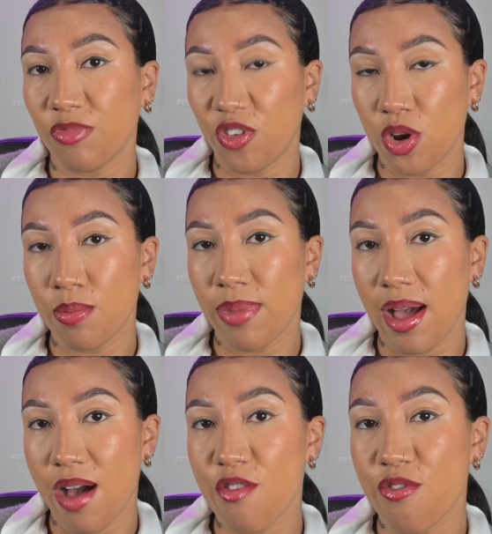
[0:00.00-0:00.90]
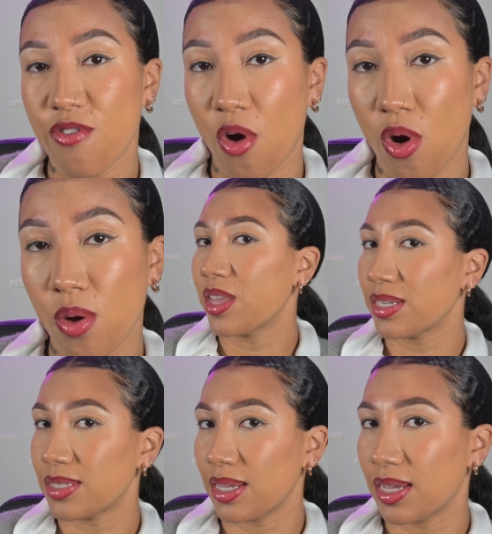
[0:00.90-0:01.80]
for number four.
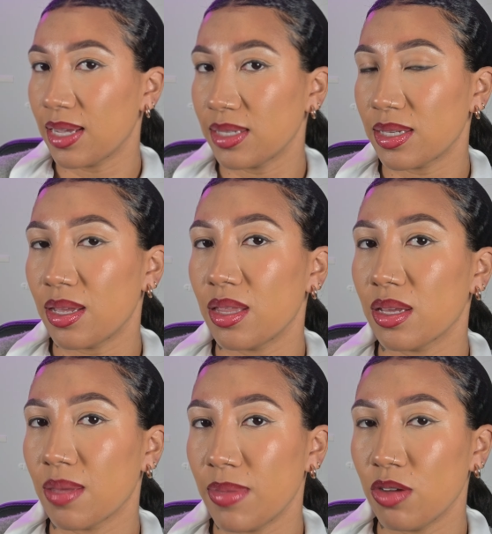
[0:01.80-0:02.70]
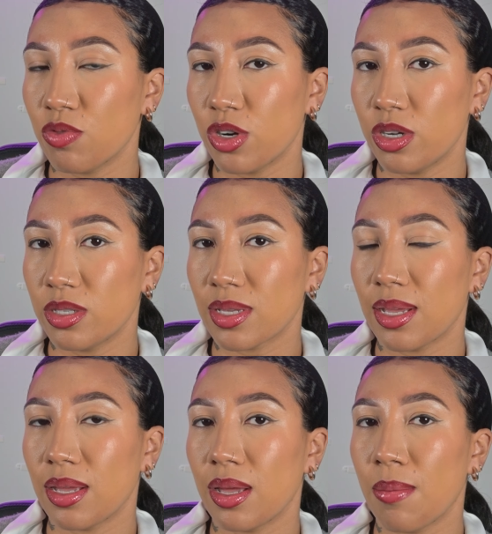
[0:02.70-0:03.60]
This is Camille Rose
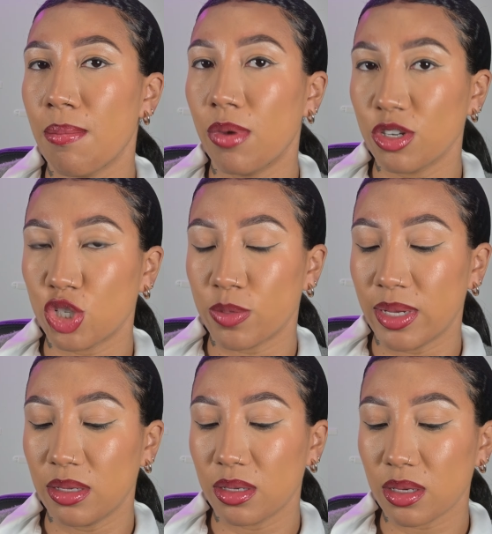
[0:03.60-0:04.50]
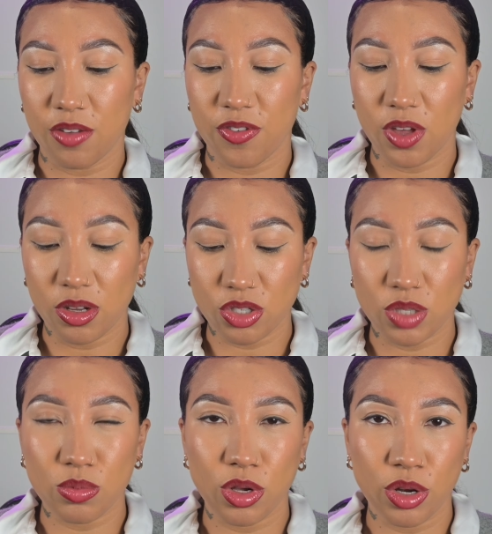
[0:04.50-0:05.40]
moisture milk. If you're
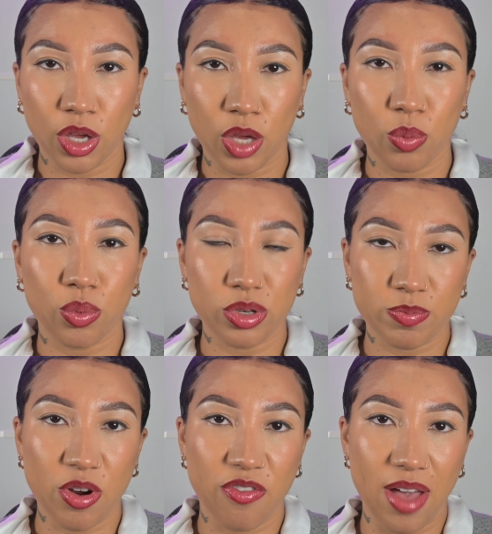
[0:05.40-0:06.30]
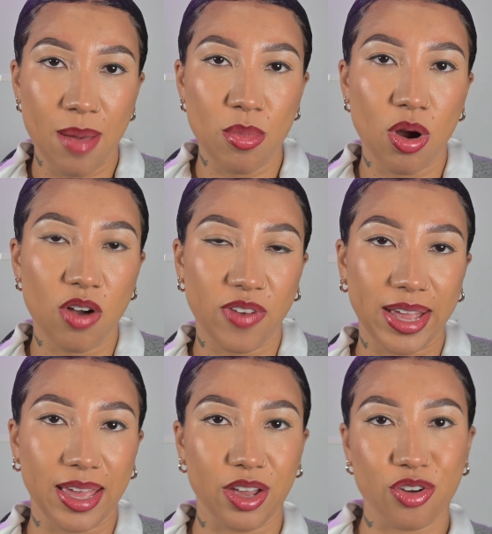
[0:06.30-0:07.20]
someone who would prefer more of
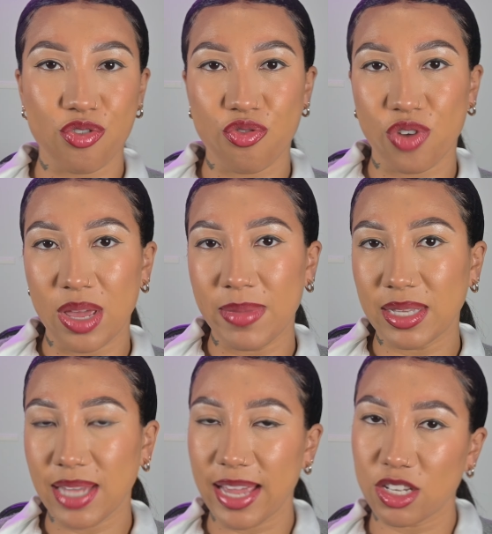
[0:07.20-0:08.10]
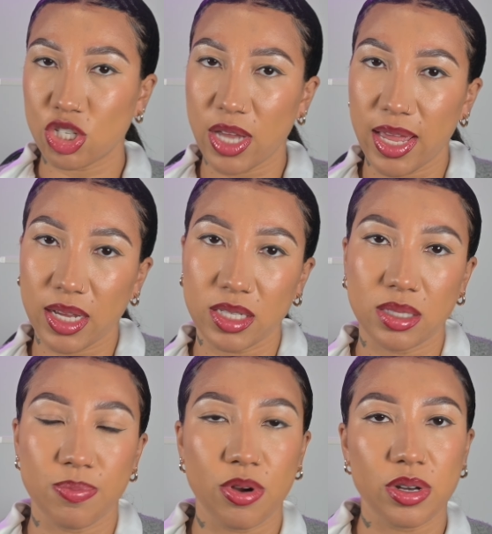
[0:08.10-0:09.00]
like a creamy texture
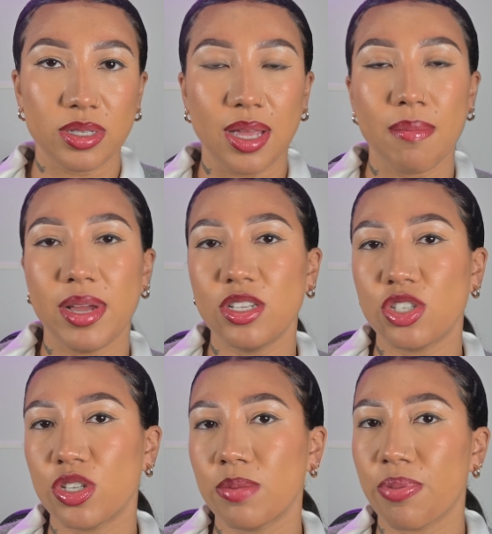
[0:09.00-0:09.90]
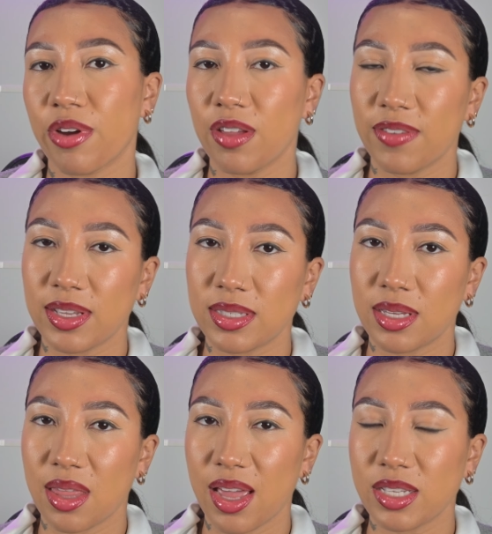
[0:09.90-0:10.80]
because the products that I mentioned previous
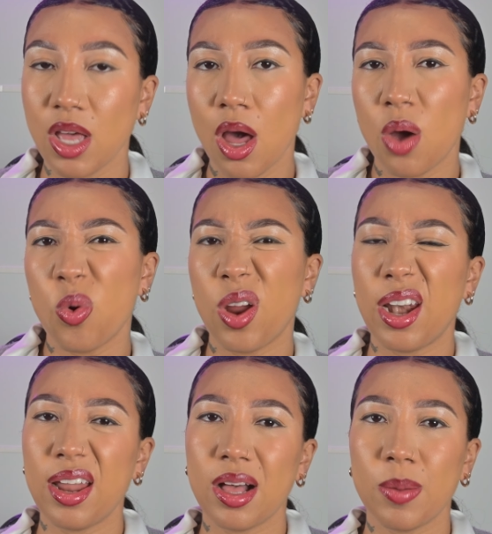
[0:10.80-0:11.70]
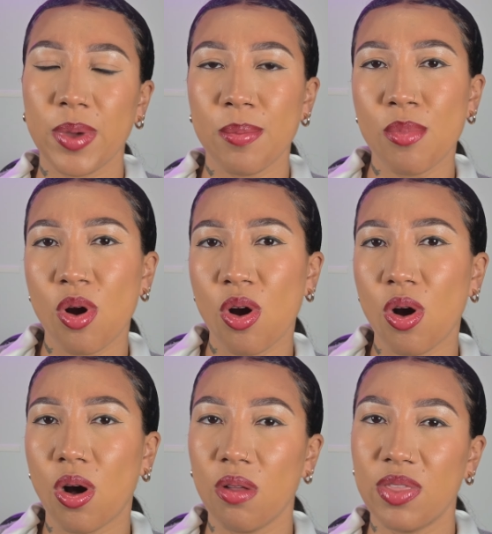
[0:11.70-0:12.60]
to this were a little bit
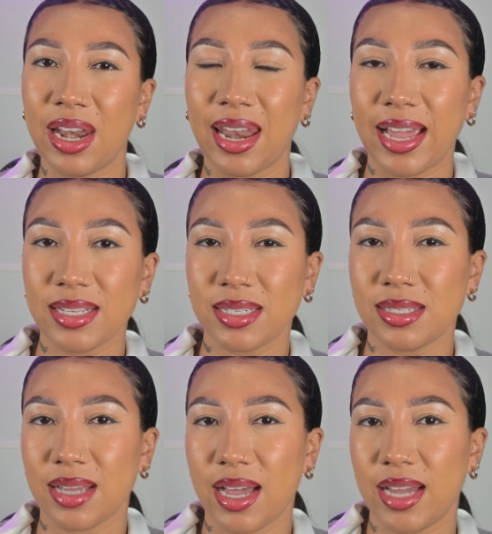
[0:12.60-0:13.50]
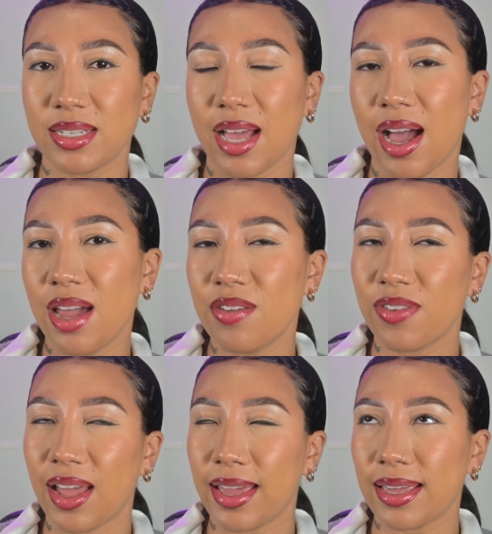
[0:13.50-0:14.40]
more on the lighter side, kind
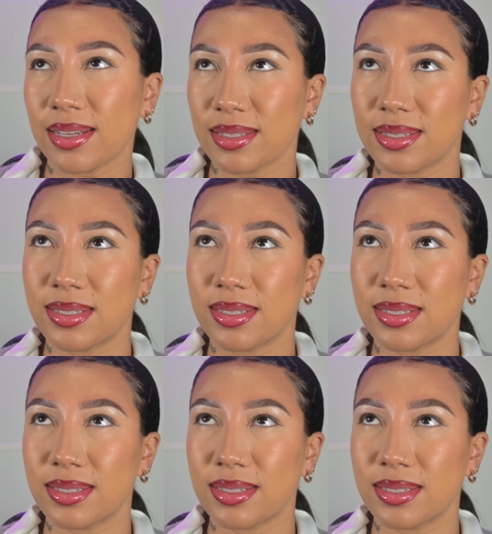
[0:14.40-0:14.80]
of like,